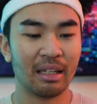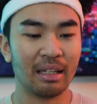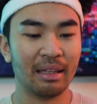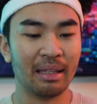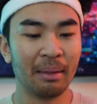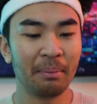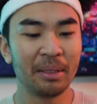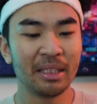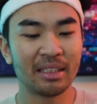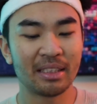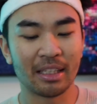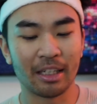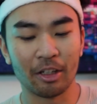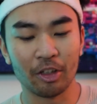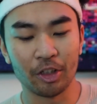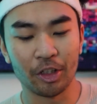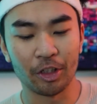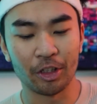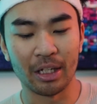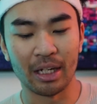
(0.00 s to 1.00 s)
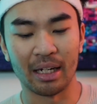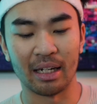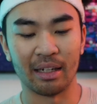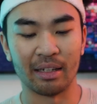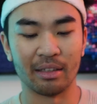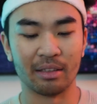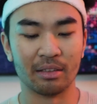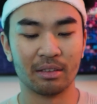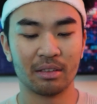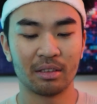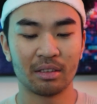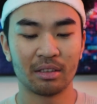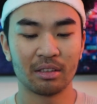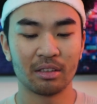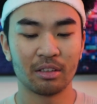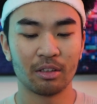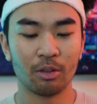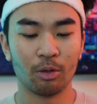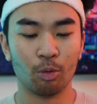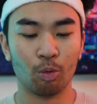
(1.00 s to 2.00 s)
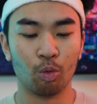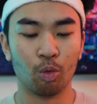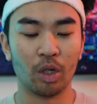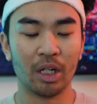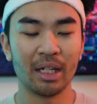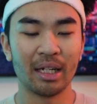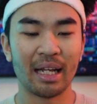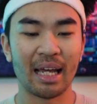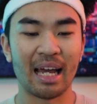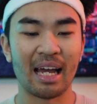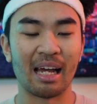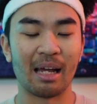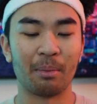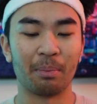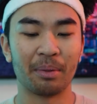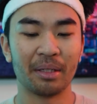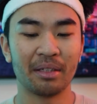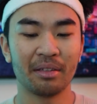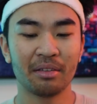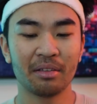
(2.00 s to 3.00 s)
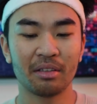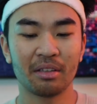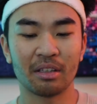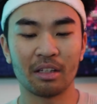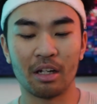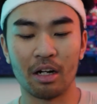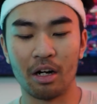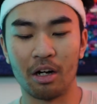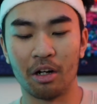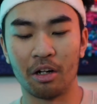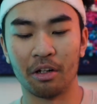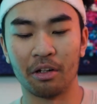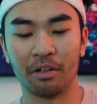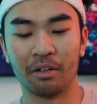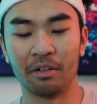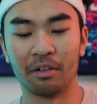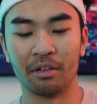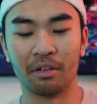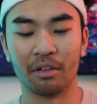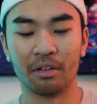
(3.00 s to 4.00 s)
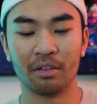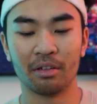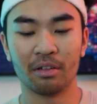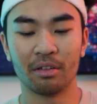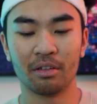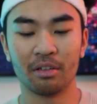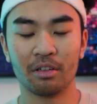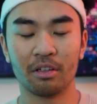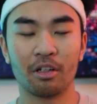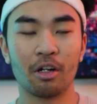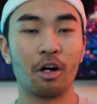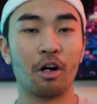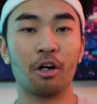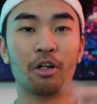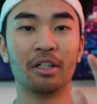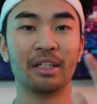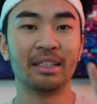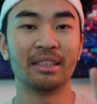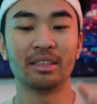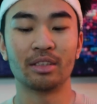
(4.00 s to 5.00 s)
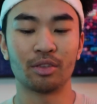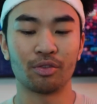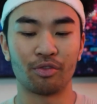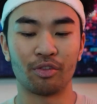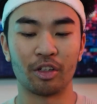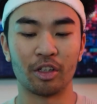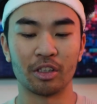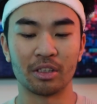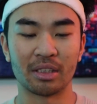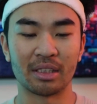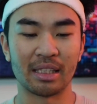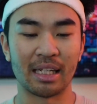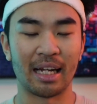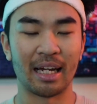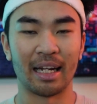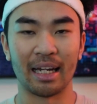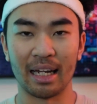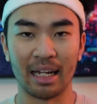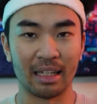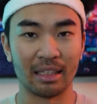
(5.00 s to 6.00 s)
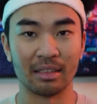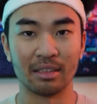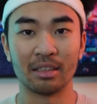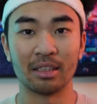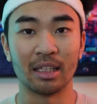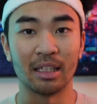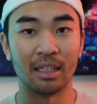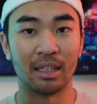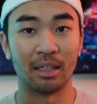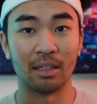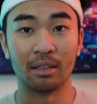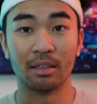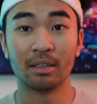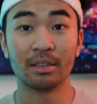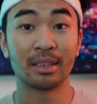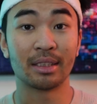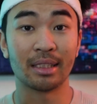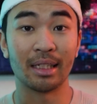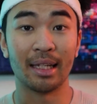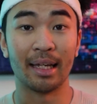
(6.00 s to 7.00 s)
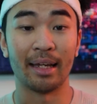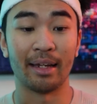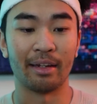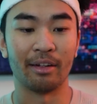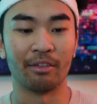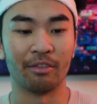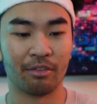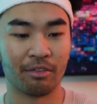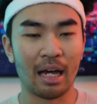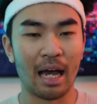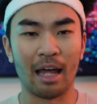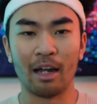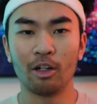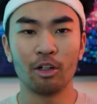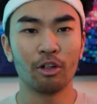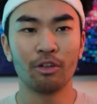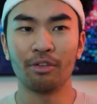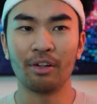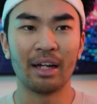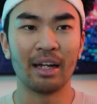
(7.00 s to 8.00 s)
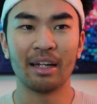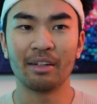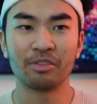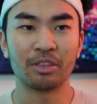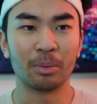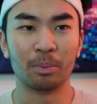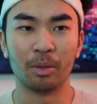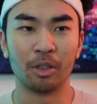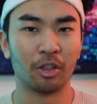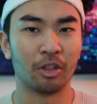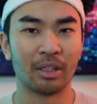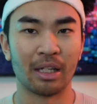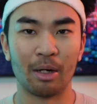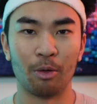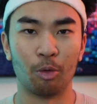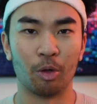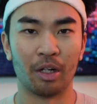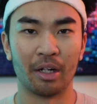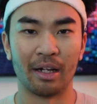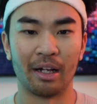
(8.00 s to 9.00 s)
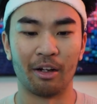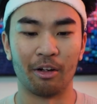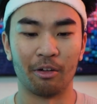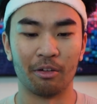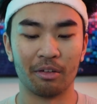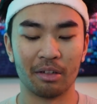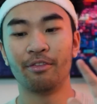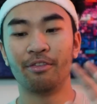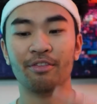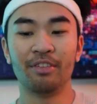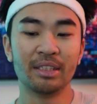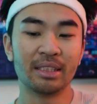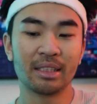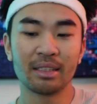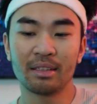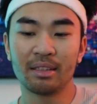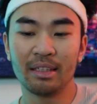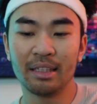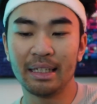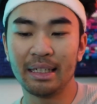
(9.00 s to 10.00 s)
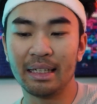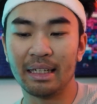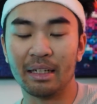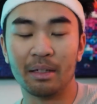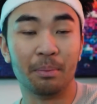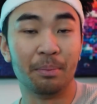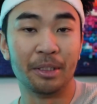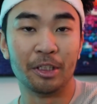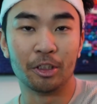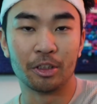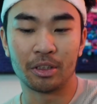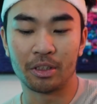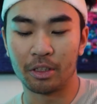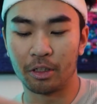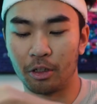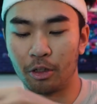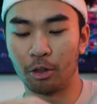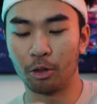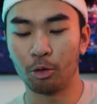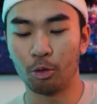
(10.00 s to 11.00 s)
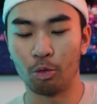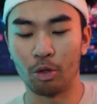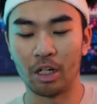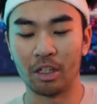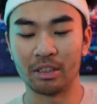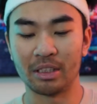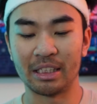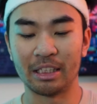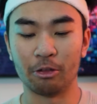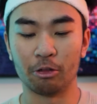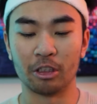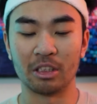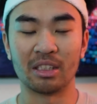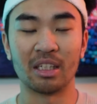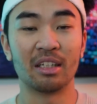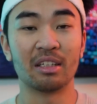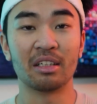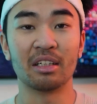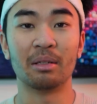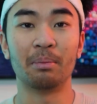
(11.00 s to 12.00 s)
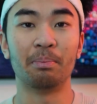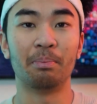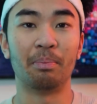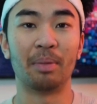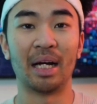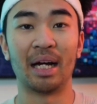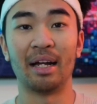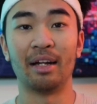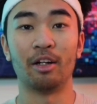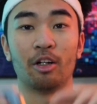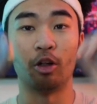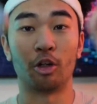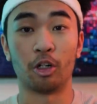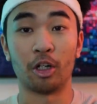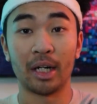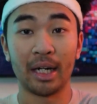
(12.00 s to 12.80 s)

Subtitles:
Let me tell you guys what happened on Colleen's first night as a slave. I don't know if I have to blur that word out. Physically abused her while she was hung up by her